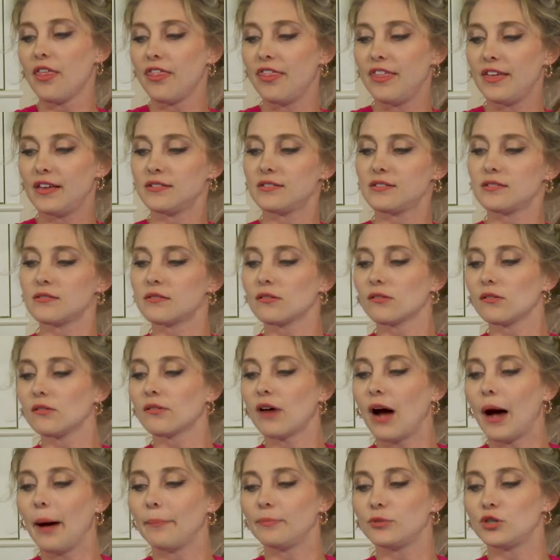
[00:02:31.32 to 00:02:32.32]
this little
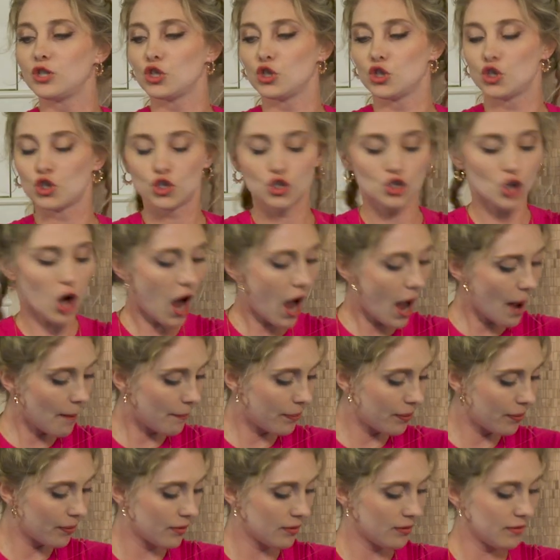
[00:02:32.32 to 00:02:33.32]
cup to
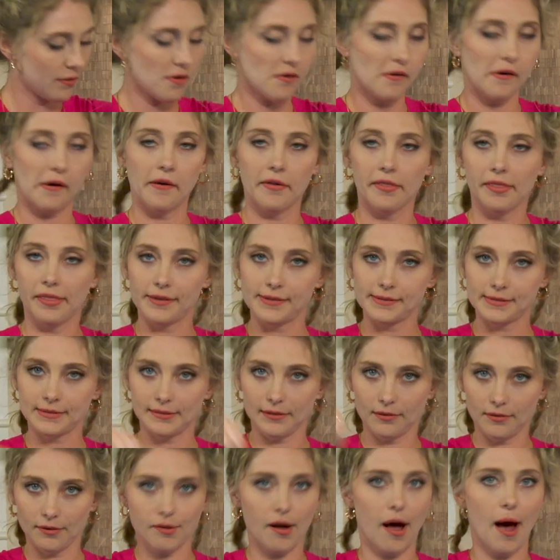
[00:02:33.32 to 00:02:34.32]
stop this
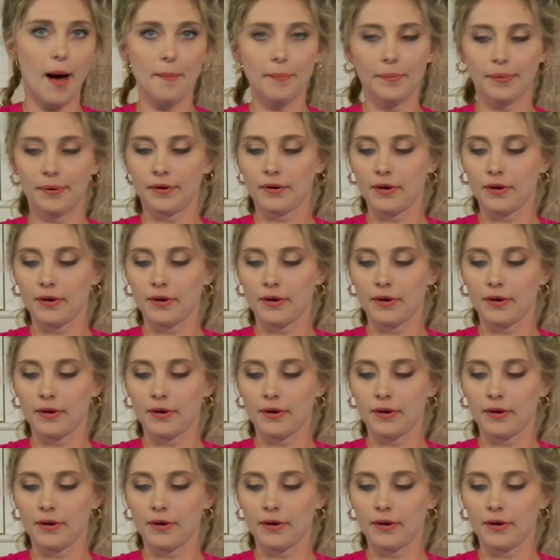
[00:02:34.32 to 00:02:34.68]
little cup.